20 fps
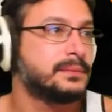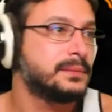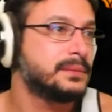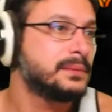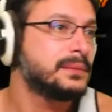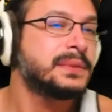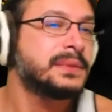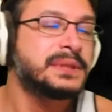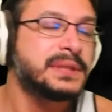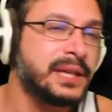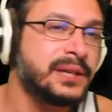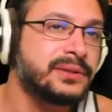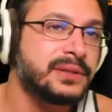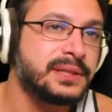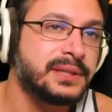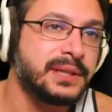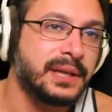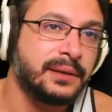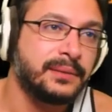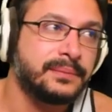It's
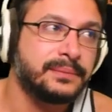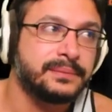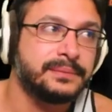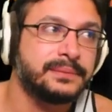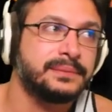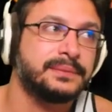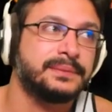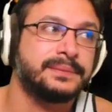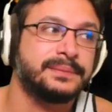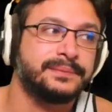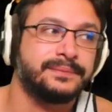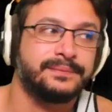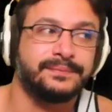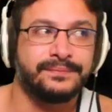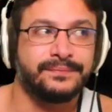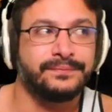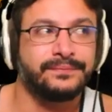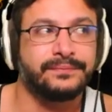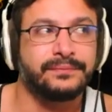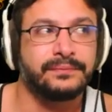interesting.
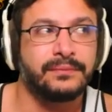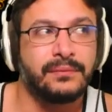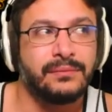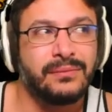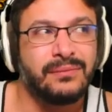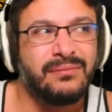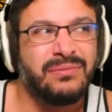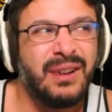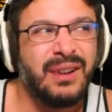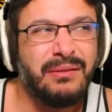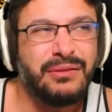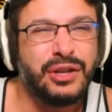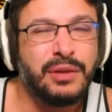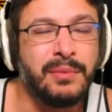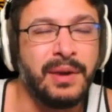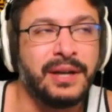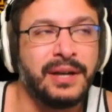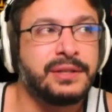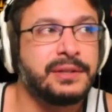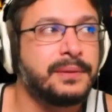Probably too
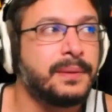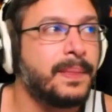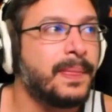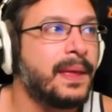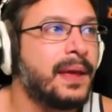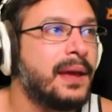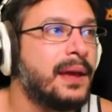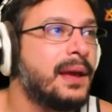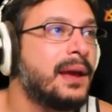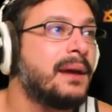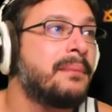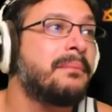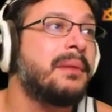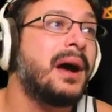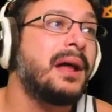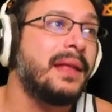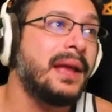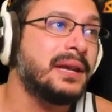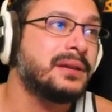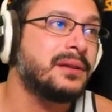much, but I
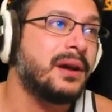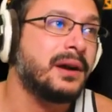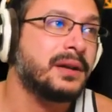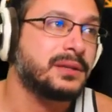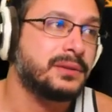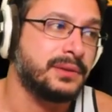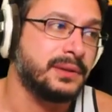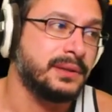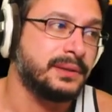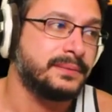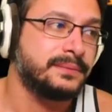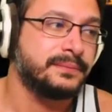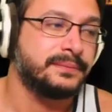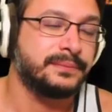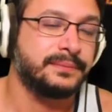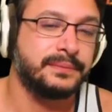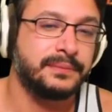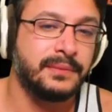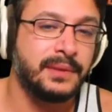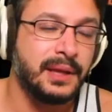like Toxrill.
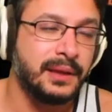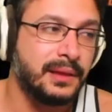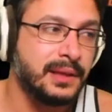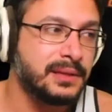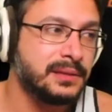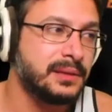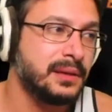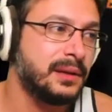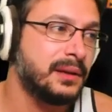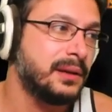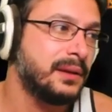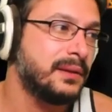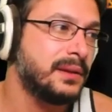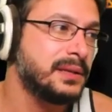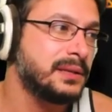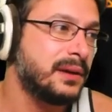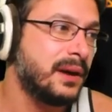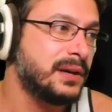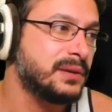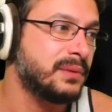Like this
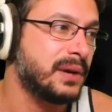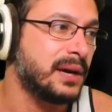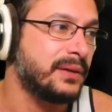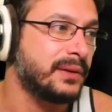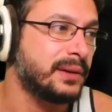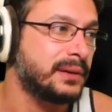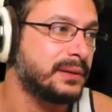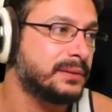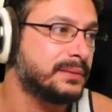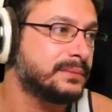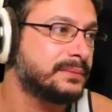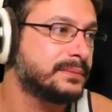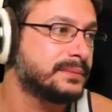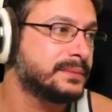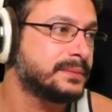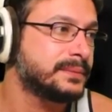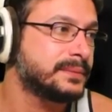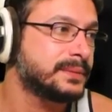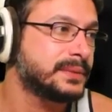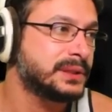card's whatever.
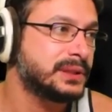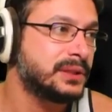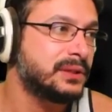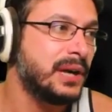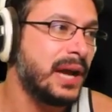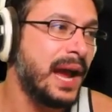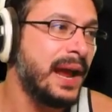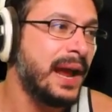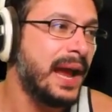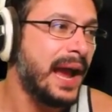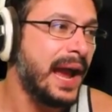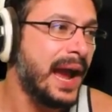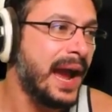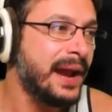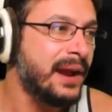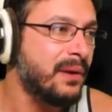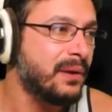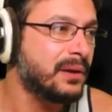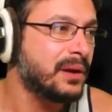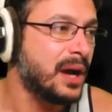Sure, I
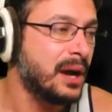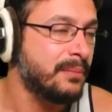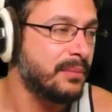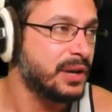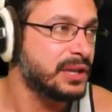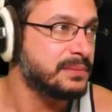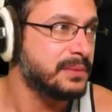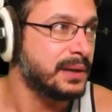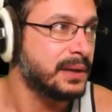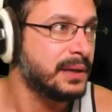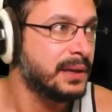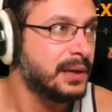know combos, but